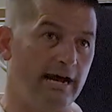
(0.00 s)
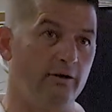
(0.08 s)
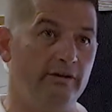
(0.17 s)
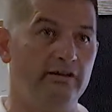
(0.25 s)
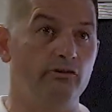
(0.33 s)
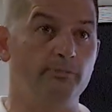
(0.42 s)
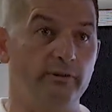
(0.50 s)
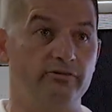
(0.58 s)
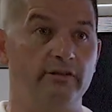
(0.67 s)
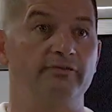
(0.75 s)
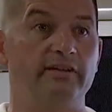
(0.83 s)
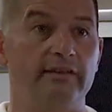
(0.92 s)
County,
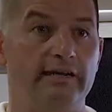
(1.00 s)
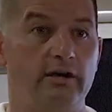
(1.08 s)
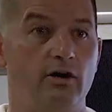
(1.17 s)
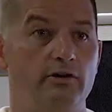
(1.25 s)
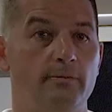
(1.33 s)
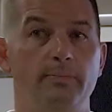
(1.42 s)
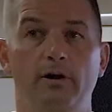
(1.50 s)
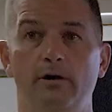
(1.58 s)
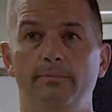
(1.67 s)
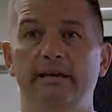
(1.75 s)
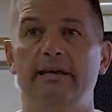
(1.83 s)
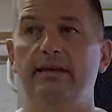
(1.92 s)
specifically our
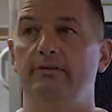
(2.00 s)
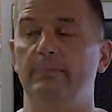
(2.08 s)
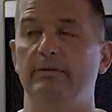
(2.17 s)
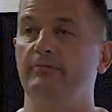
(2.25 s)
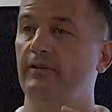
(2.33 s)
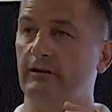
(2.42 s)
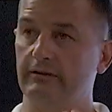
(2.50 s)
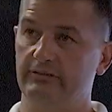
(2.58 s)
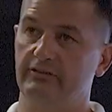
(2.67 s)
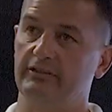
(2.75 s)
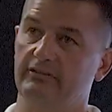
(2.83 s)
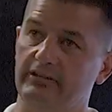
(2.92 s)
department, has been very
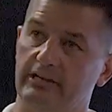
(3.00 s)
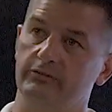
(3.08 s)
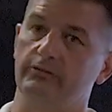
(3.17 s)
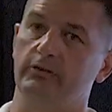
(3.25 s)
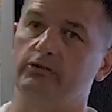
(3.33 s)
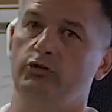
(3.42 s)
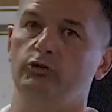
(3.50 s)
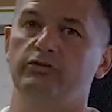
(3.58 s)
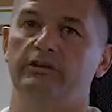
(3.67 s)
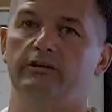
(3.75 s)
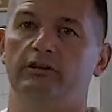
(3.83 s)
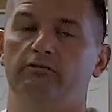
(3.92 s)
successful
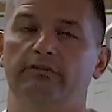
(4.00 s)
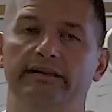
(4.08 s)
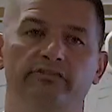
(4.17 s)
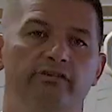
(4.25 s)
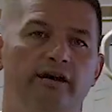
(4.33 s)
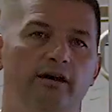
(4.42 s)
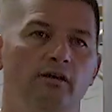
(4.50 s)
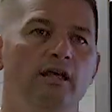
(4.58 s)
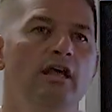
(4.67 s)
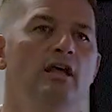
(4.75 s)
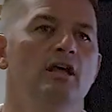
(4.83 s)
using the RACE scale.